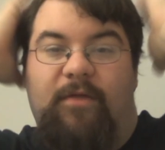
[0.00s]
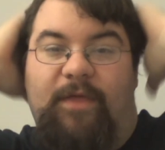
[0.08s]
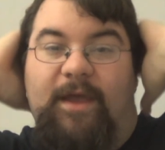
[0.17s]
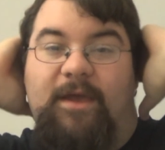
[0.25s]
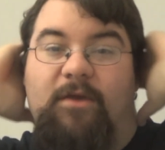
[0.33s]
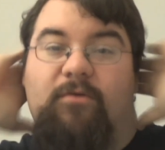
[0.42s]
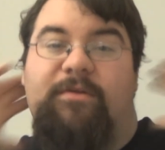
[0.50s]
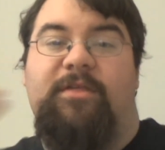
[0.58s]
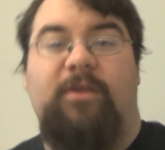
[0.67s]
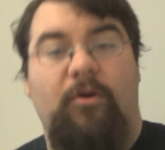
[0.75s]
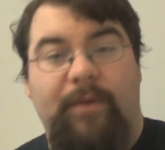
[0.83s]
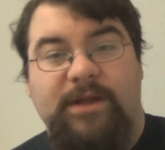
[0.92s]
Thank you
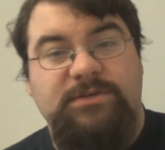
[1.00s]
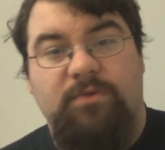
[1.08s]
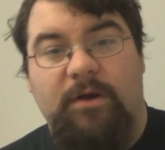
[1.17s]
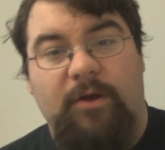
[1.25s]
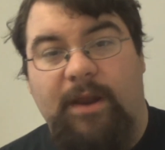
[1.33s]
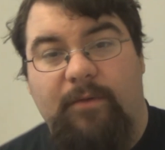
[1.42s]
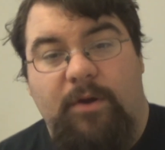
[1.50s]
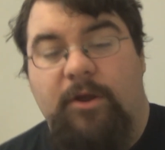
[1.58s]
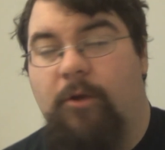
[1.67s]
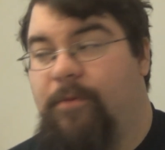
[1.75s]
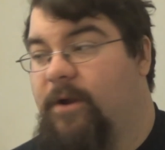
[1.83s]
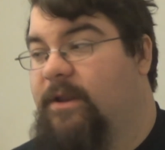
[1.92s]
so much for anyone
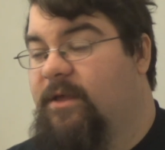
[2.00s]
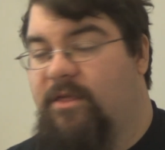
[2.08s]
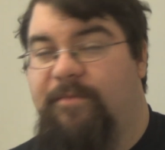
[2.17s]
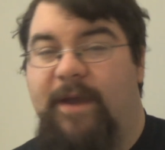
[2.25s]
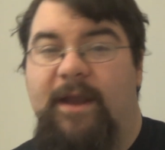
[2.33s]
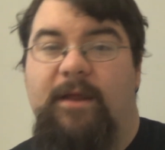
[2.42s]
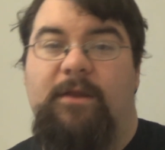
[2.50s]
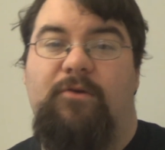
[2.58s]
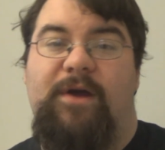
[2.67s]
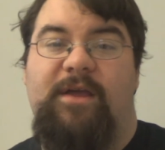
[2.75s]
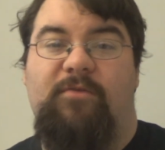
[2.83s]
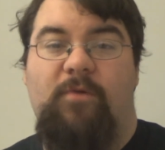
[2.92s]
who participated. You
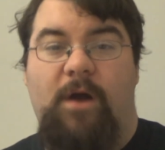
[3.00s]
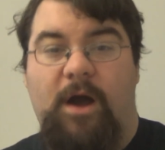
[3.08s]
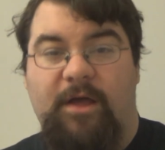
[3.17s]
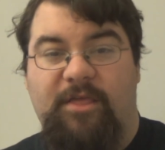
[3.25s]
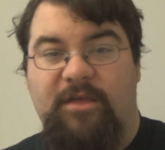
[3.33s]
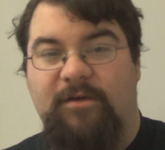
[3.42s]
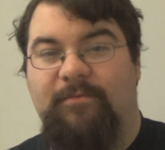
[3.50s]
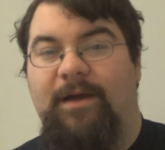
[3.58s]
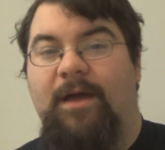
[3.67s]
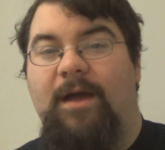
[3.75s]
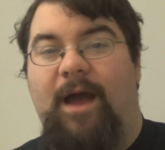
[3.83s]
guys were awesome.